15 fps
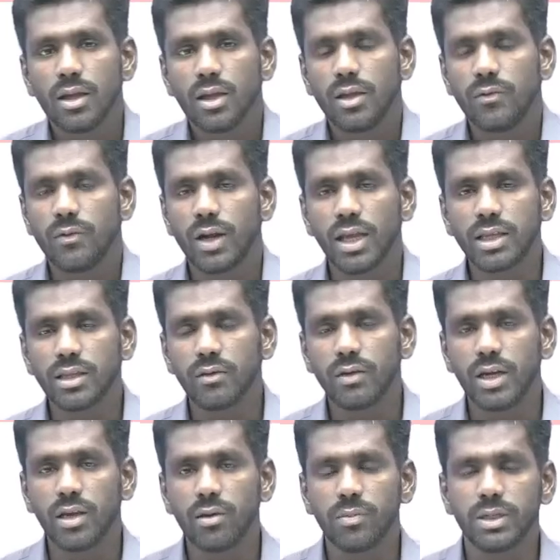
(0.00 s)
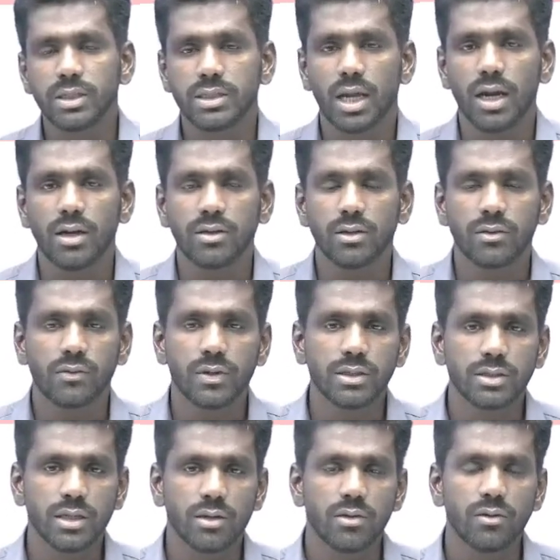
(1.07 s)
If you like the video, please share it with your
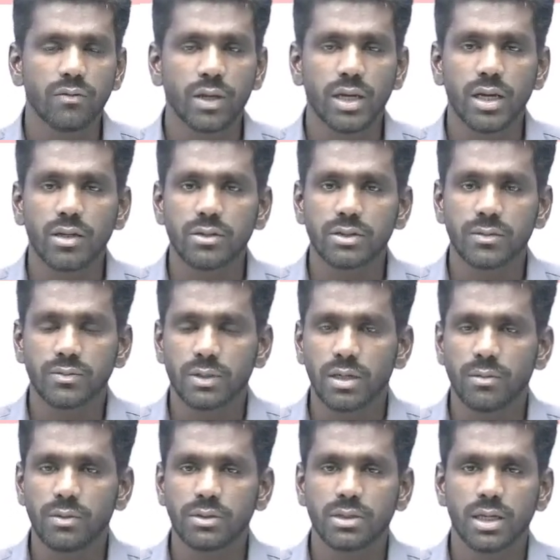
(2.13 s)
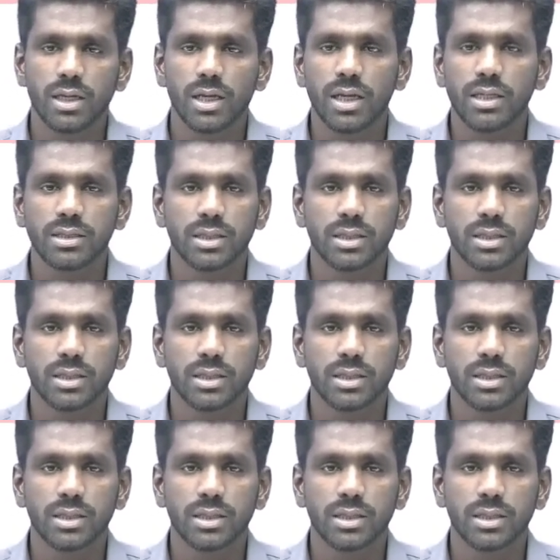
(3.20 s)
friends and don't forget to subscribe to Shankar I A S